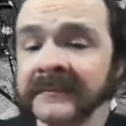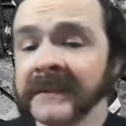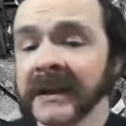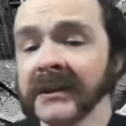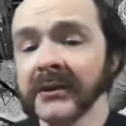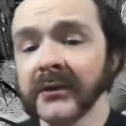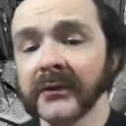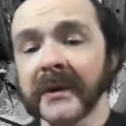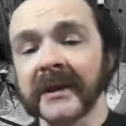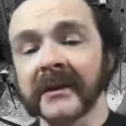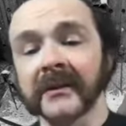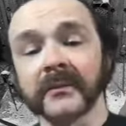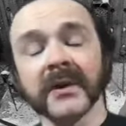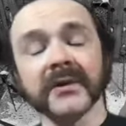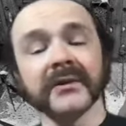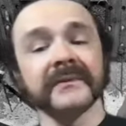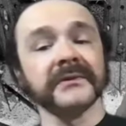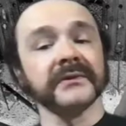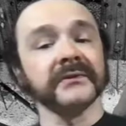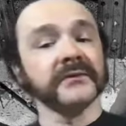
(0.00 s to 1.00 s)
Hello and
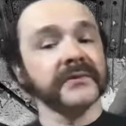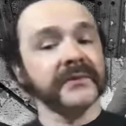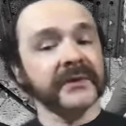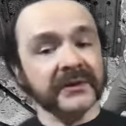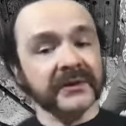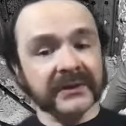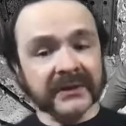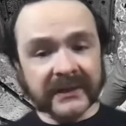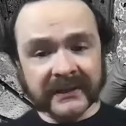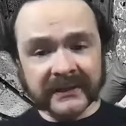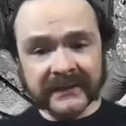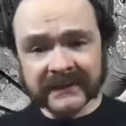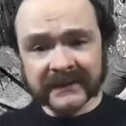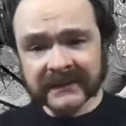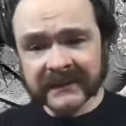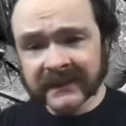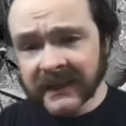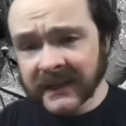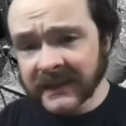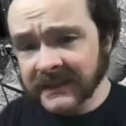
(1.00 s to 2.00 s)
welcome to Ruben Uncut.
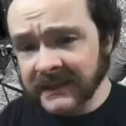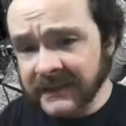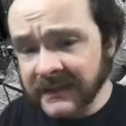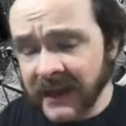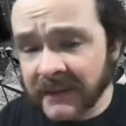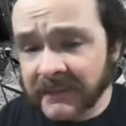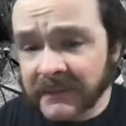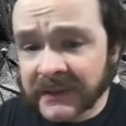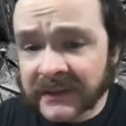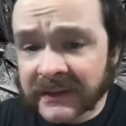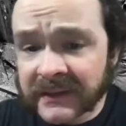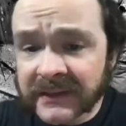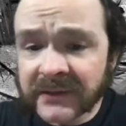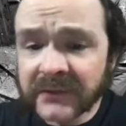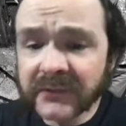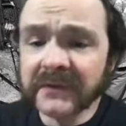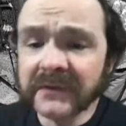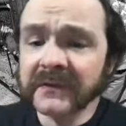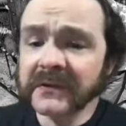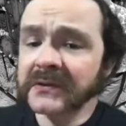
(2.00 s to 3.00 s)
Today's topic,
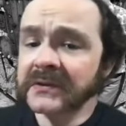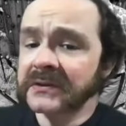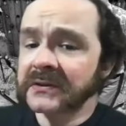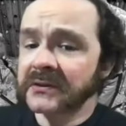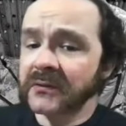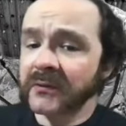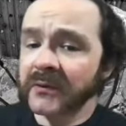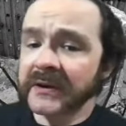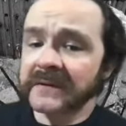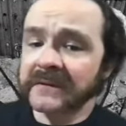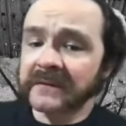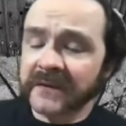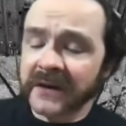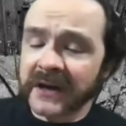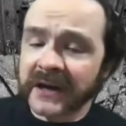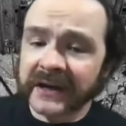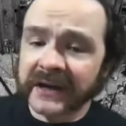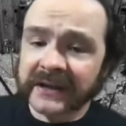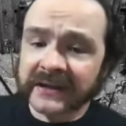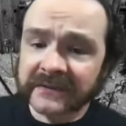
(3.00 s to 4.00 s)
Universe
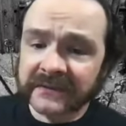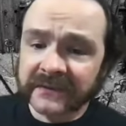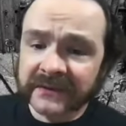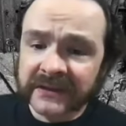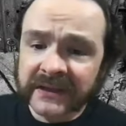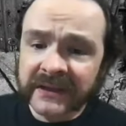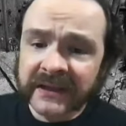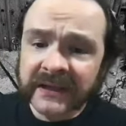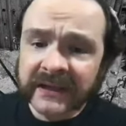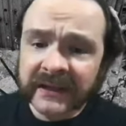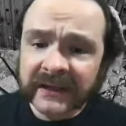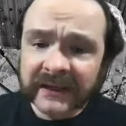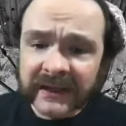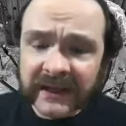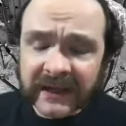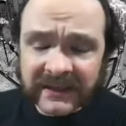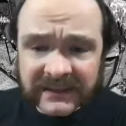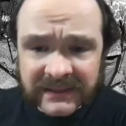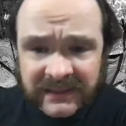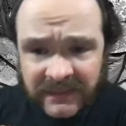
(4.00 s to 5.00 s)
25,
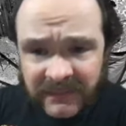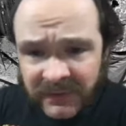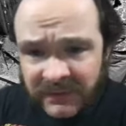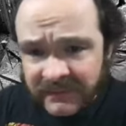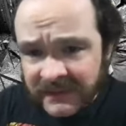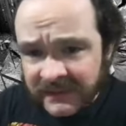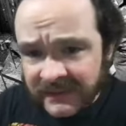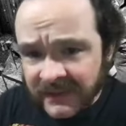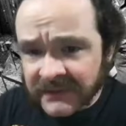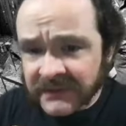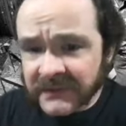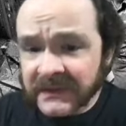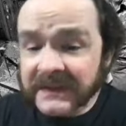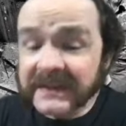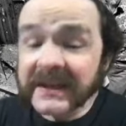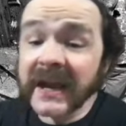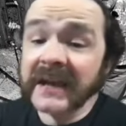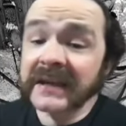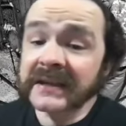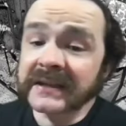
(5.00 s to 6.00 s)
and some of the
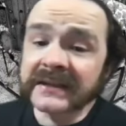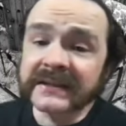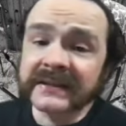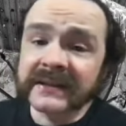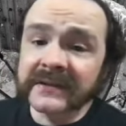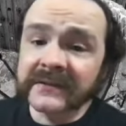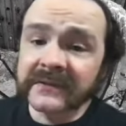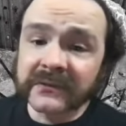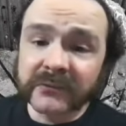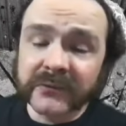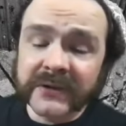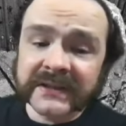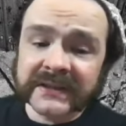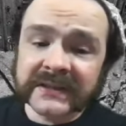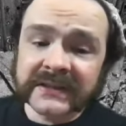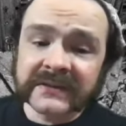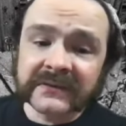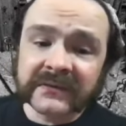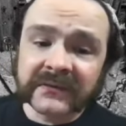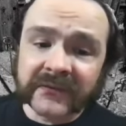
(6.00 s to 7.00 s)
misunderstandings that have
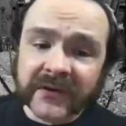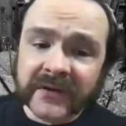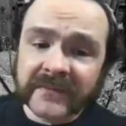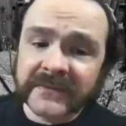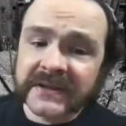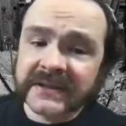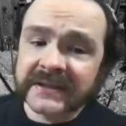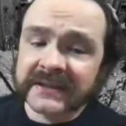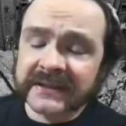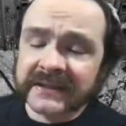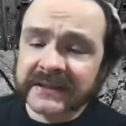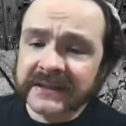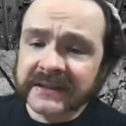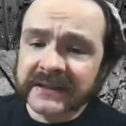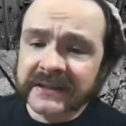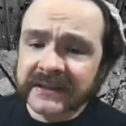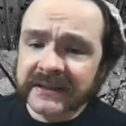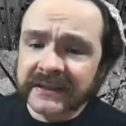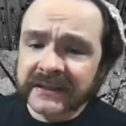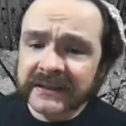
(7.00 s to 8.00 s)
arisen from this
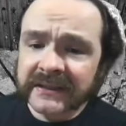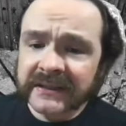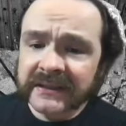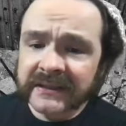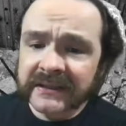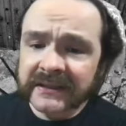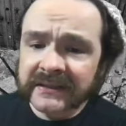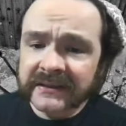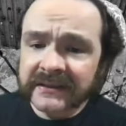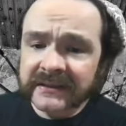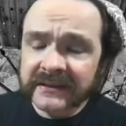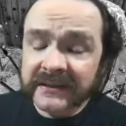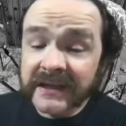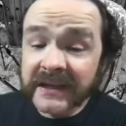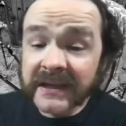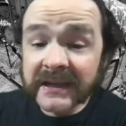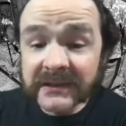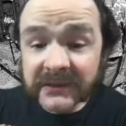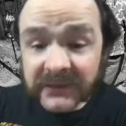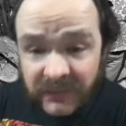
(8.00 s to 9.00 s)

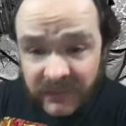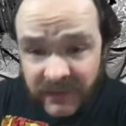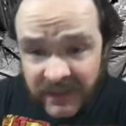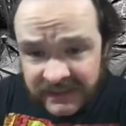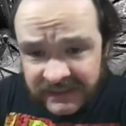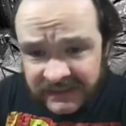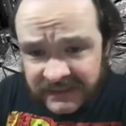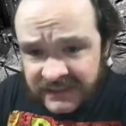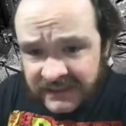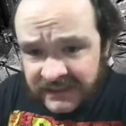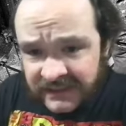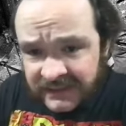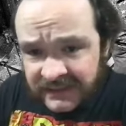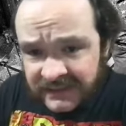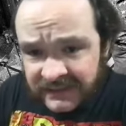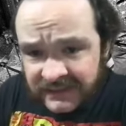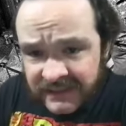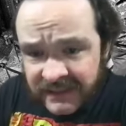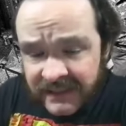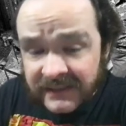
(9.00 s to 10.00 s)
interesting
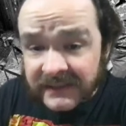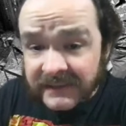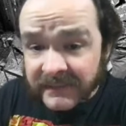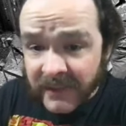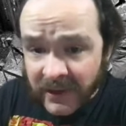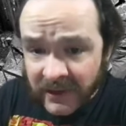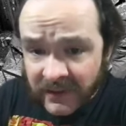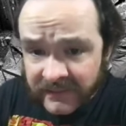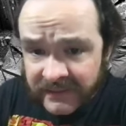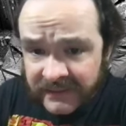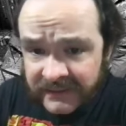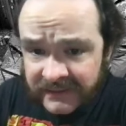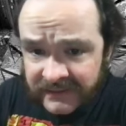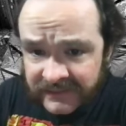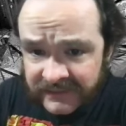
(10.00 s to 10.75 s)
experiment.